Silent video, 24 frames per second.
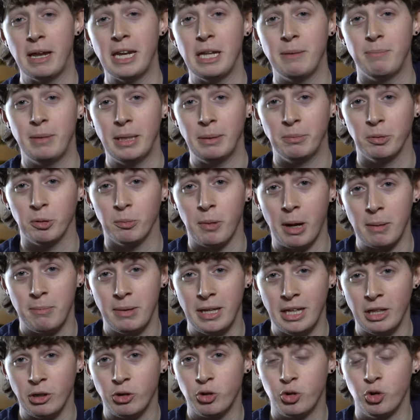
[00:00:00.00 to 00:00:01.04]
many people by
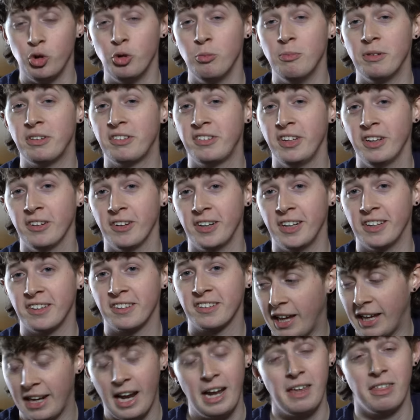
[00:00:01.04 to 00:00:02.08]
being too
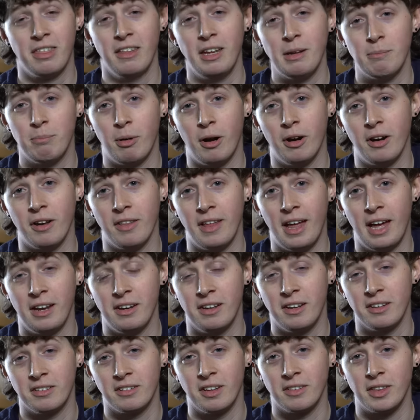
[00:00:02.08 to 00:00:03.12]
mysterious. And I think part of
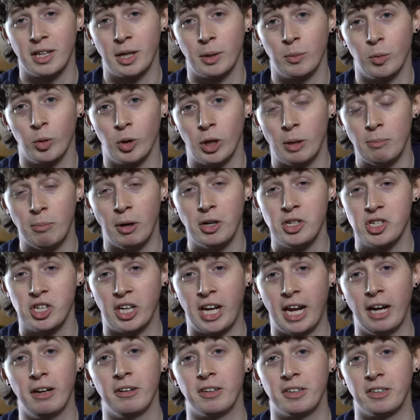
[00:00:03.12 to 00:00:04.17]
that is that there were a bunch of
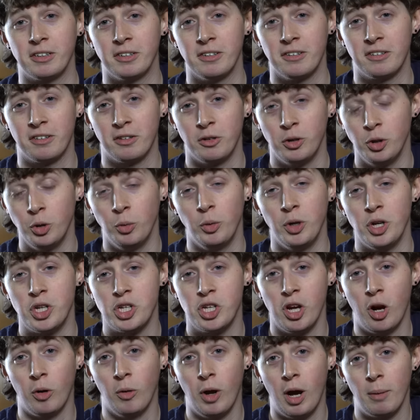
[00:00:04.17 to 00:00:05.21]
characters who would
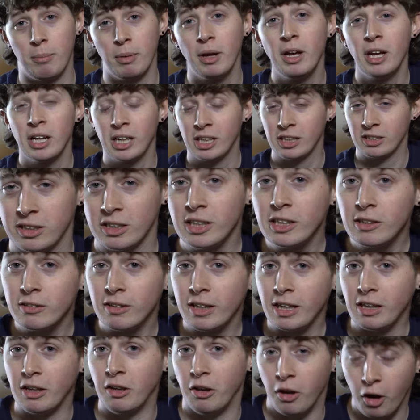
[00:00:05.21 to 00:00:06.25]
show up
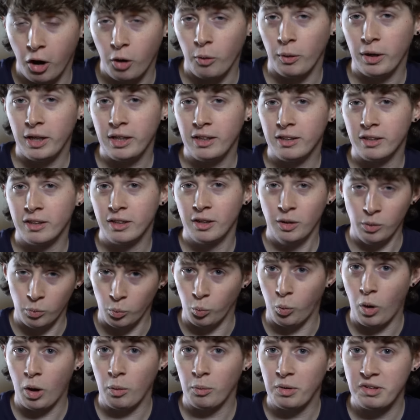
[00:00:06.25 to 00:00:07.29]
clearly knowing
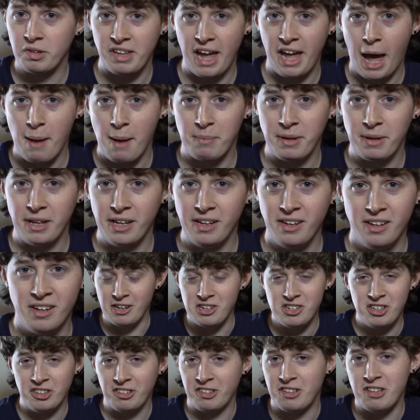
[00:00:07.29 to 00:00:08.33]
what was happening and
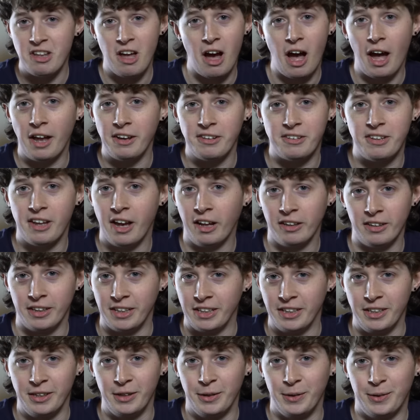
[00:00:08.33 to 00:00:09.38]
just not
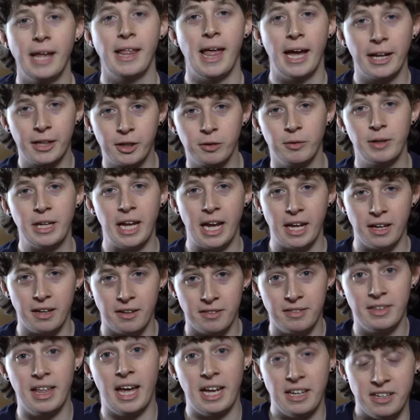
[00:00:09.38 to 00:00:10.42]
telling you. And that
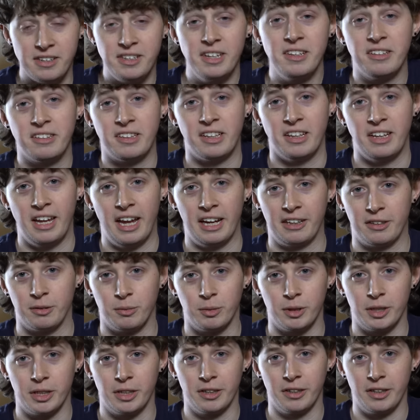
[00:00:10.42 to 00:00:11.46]
created that disconnect
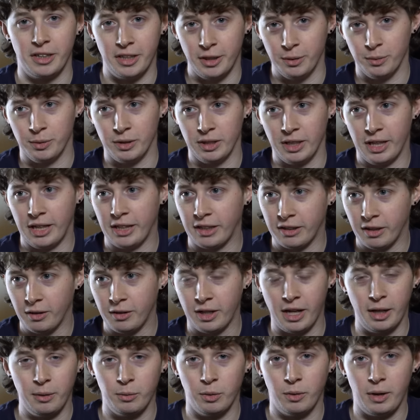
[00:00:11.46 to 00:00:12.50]
where you were like,
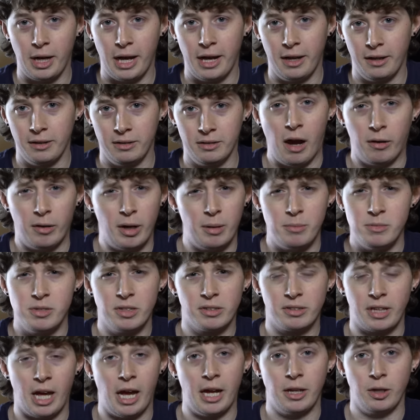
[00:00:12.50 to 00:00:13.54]
okay, well, now I'm
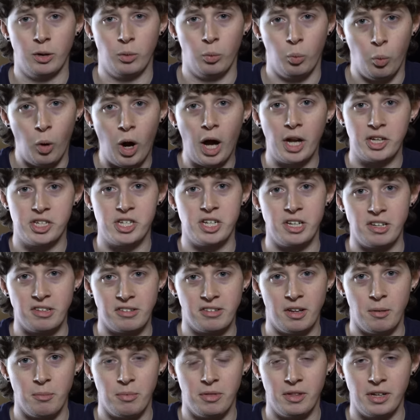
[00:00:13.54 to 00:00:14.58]
just kind of watching
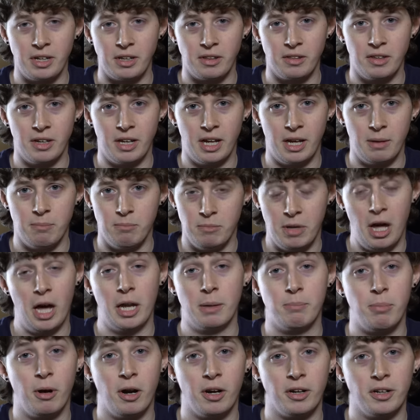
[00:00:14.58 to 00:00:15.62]
something that I'm not
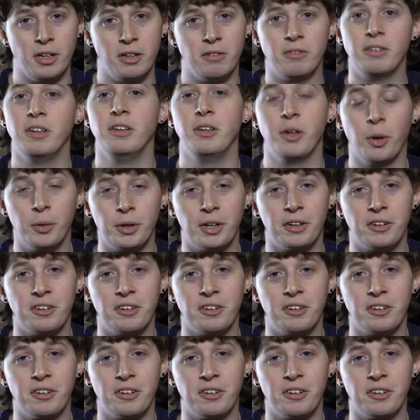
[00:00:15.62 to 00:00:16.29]
a part of and don't